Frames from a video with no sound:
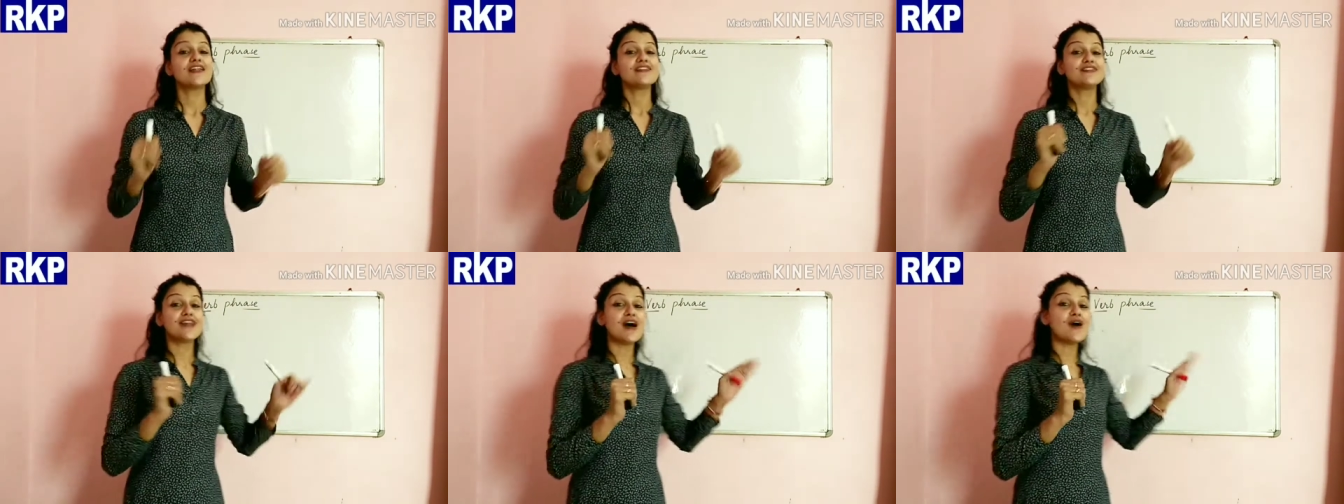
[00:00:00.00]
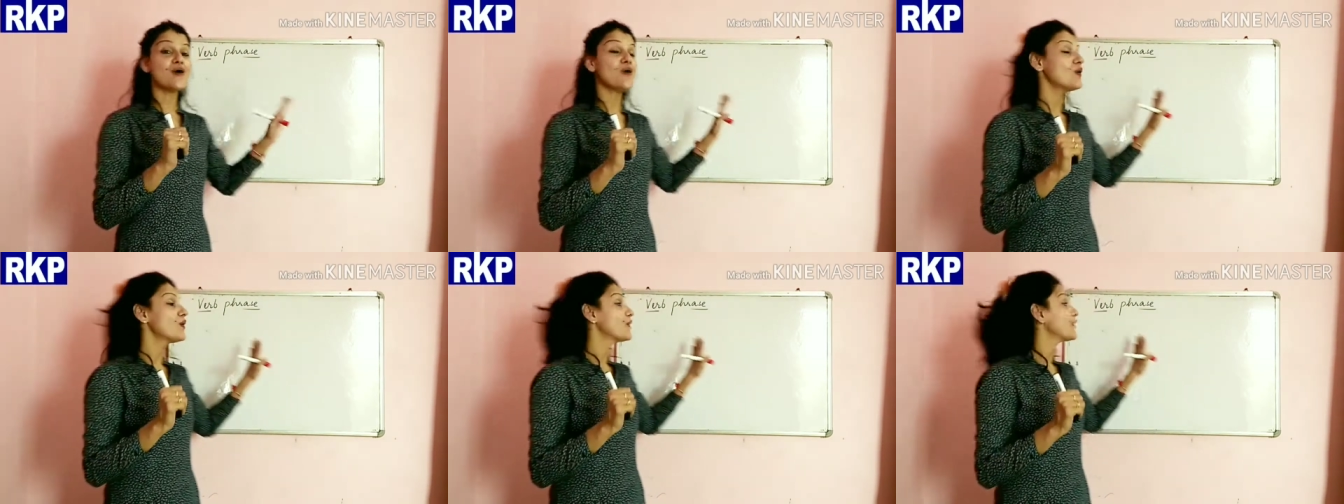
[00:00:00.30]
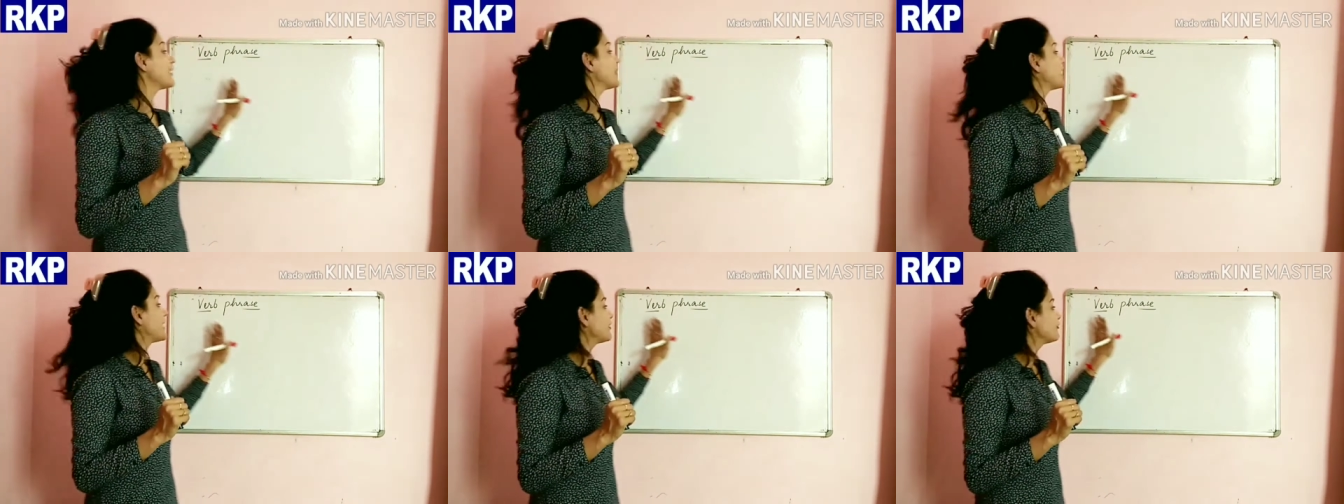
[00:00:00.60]
Now
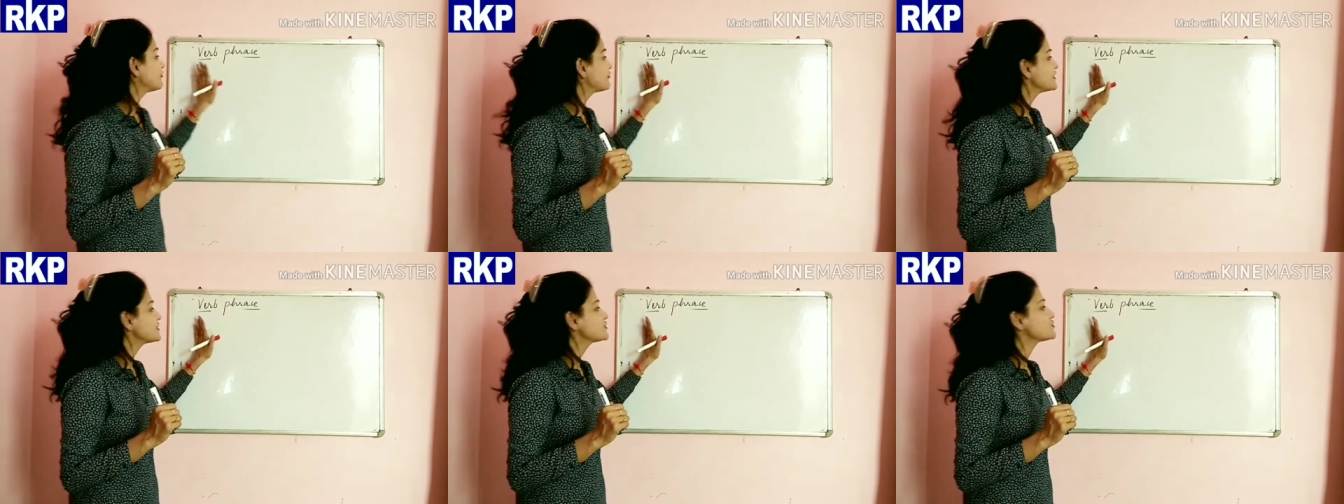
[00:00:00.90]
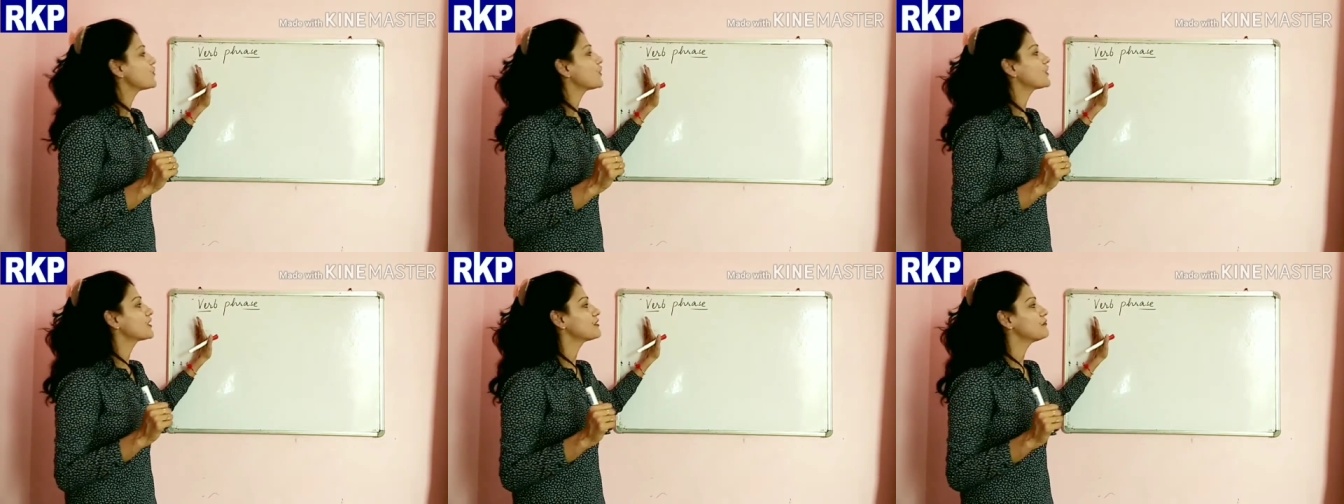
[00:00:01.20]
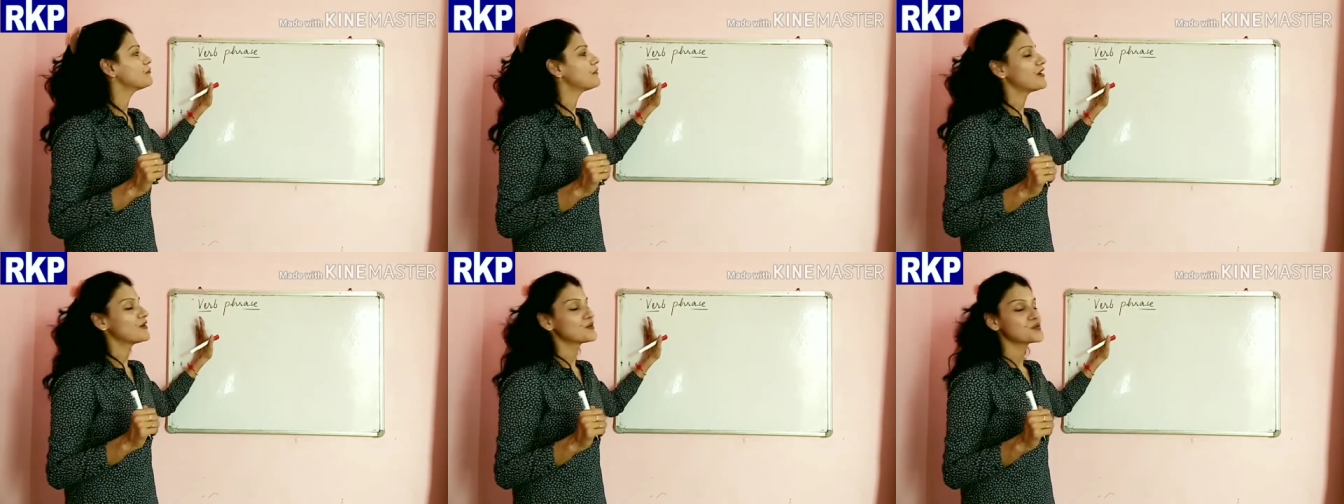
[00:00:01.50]
if we talk
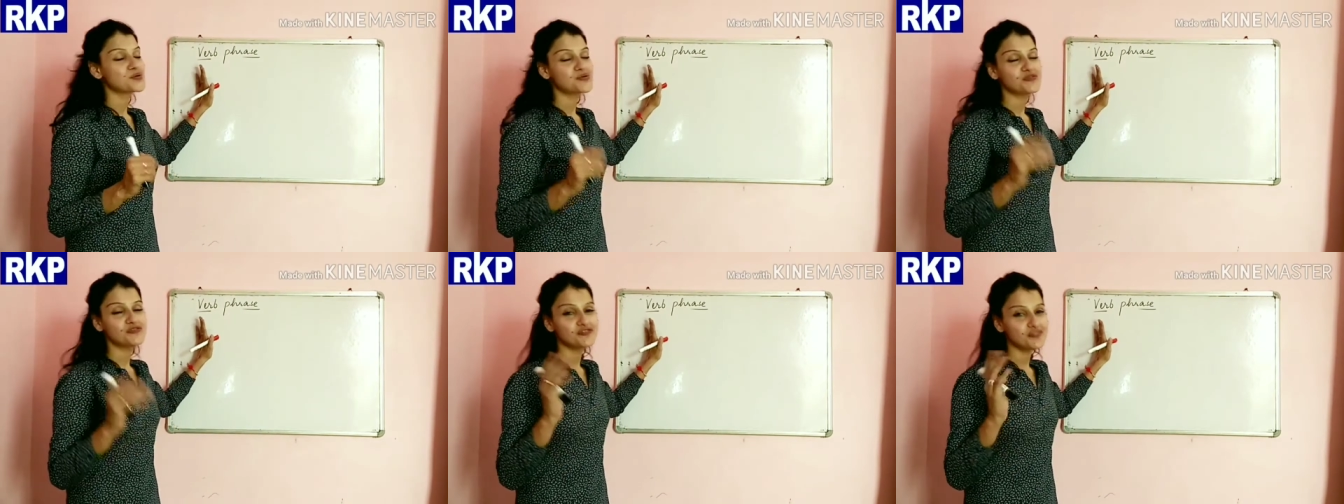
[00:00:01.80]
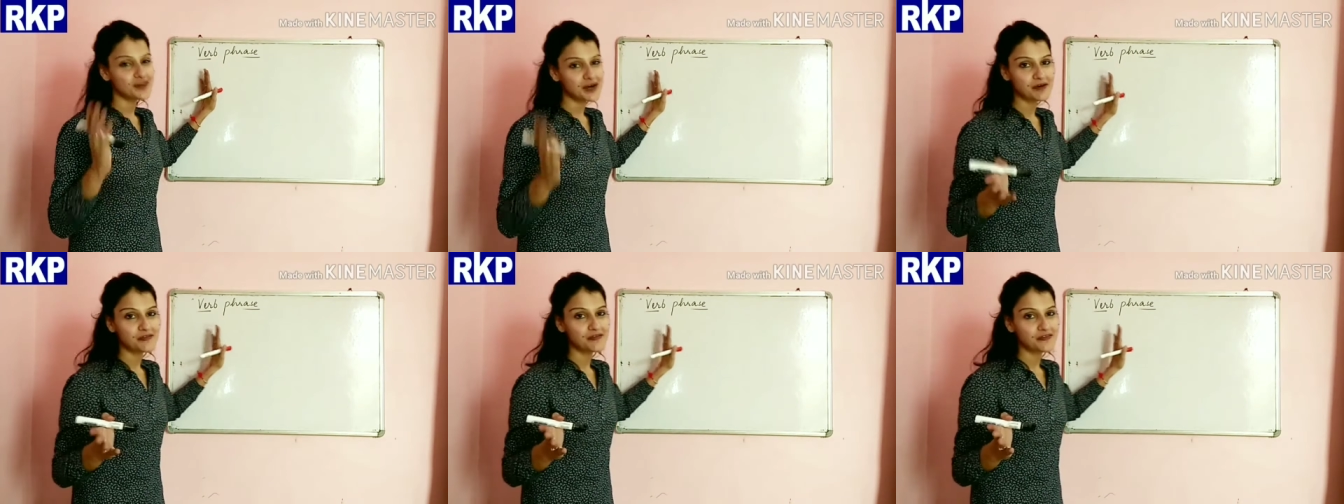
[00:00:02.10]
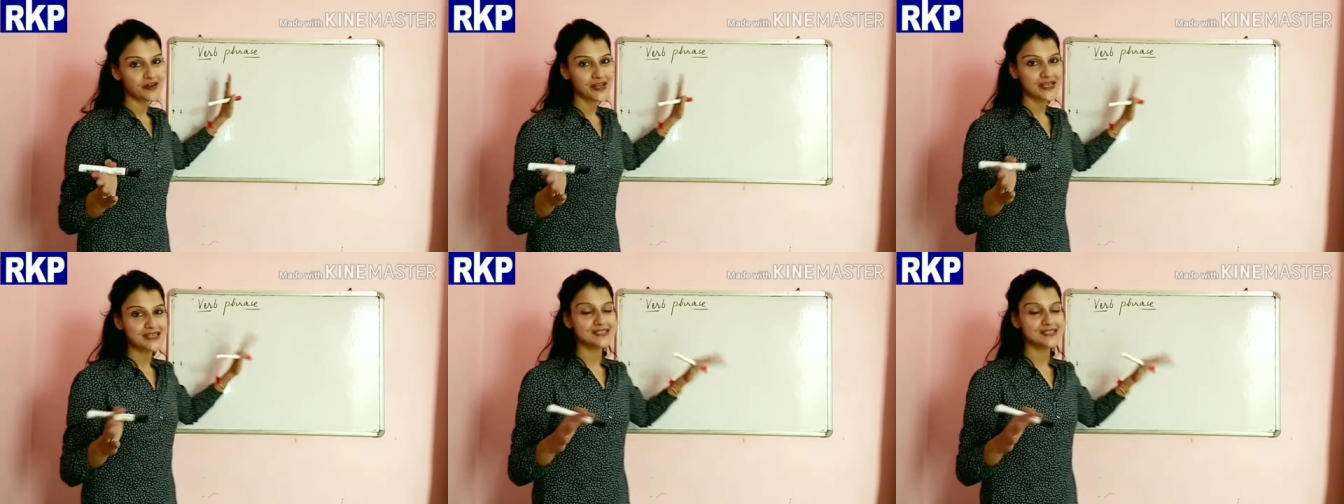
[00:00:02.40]
about verb
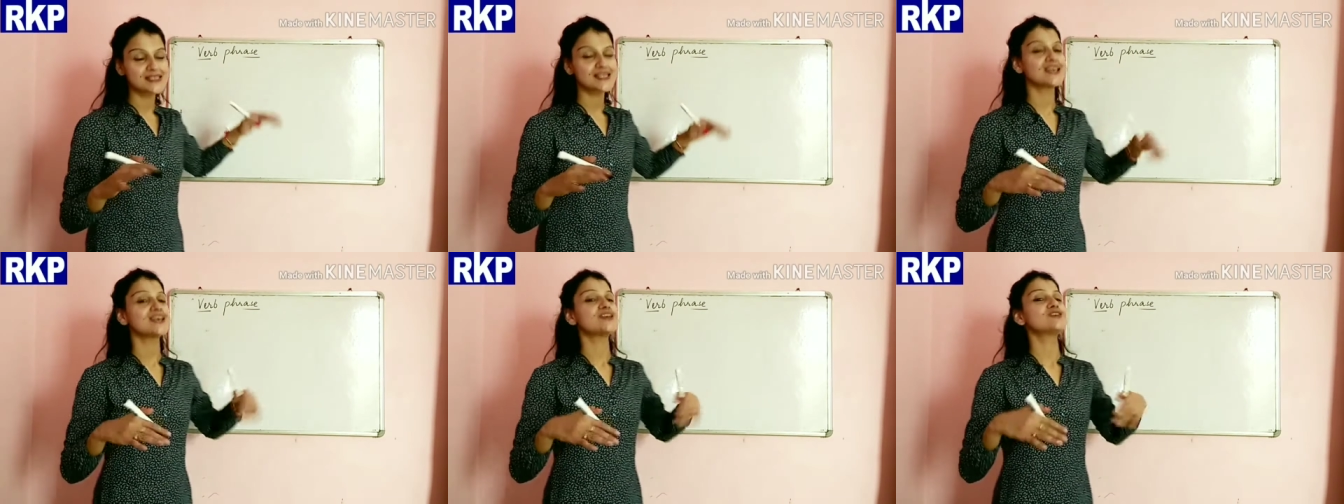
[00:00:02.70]
phrase,